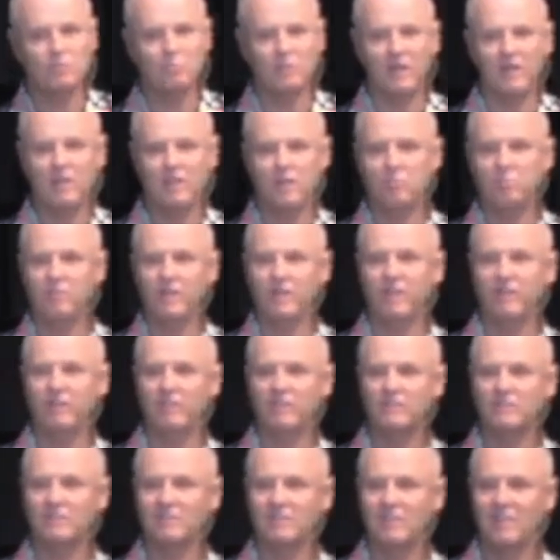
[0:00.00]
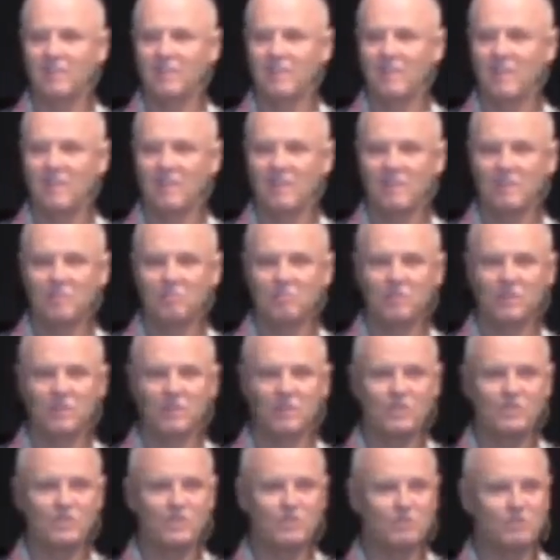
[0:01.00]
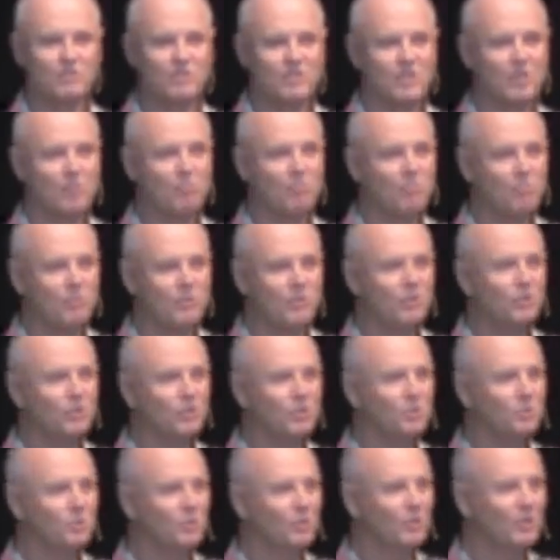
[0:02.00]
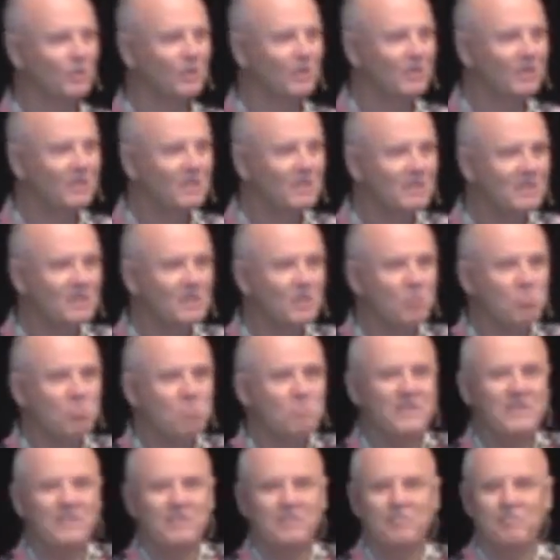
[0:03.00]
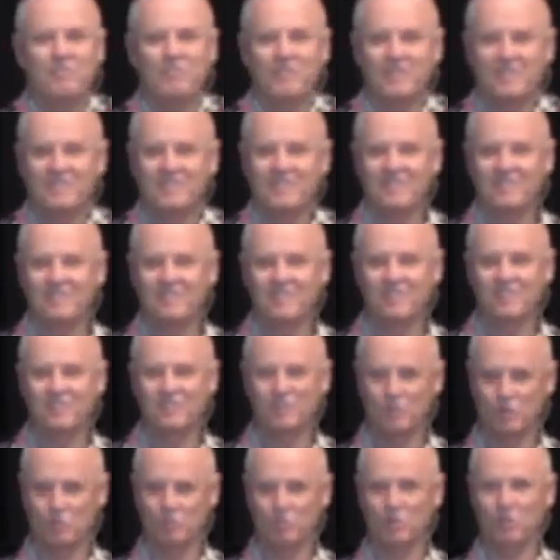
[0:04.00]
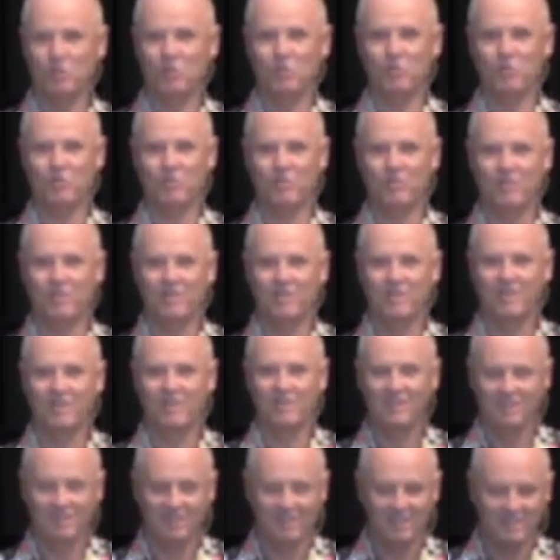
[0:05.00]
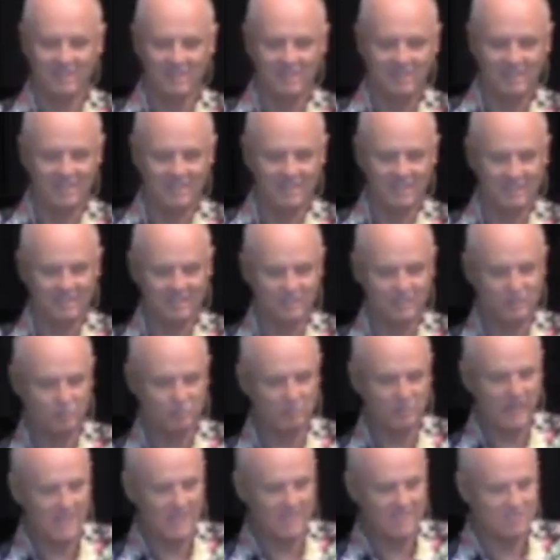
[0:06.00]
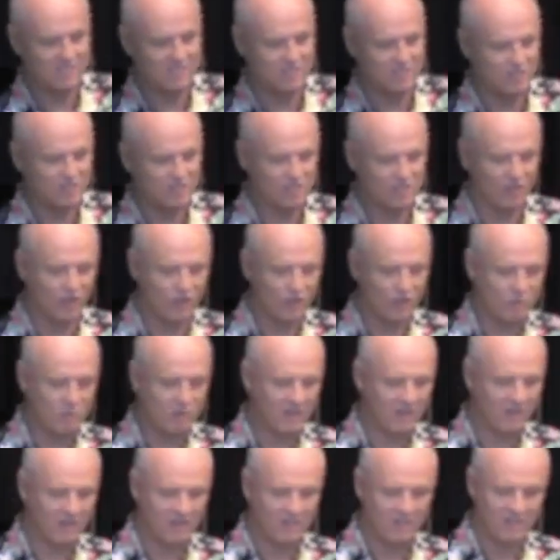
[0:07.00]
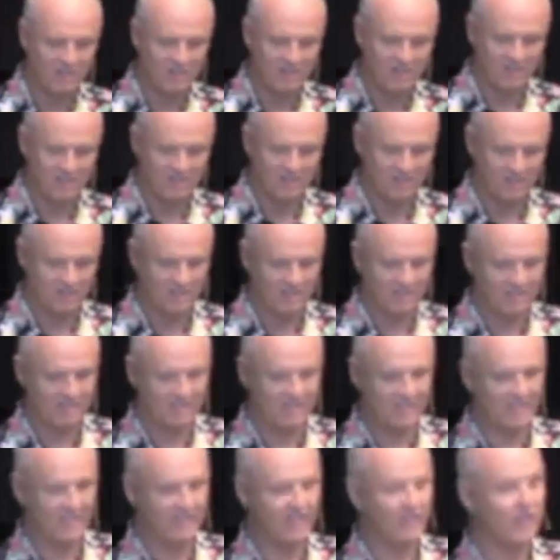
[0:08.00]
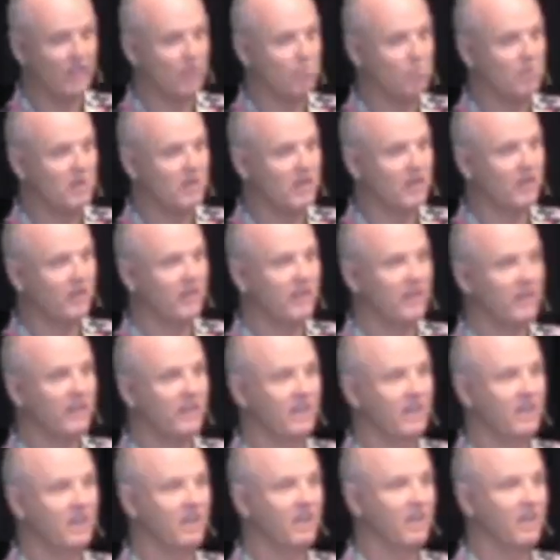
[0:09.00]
by the parents because there was some mutual benefit to both. Uh, some passages talk about uh, a king marrying